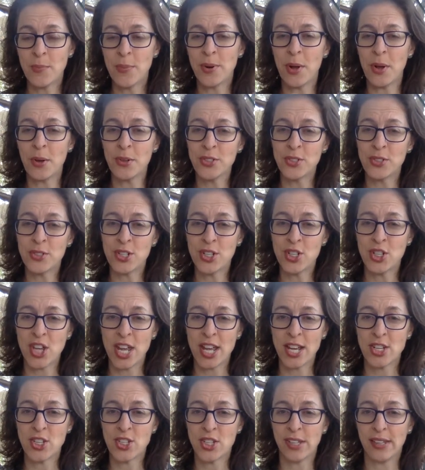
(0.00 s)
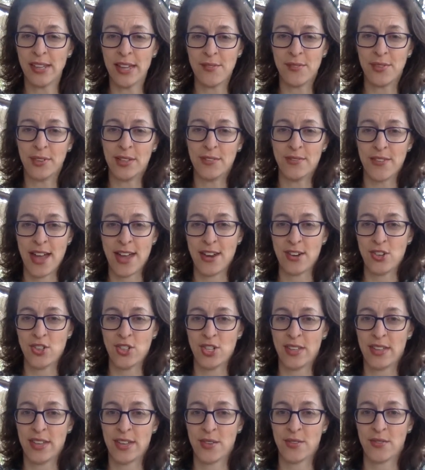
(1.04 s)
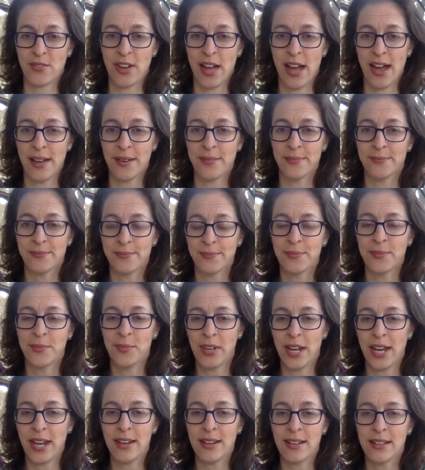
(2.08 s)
but also to change the level of energy that you've got, right?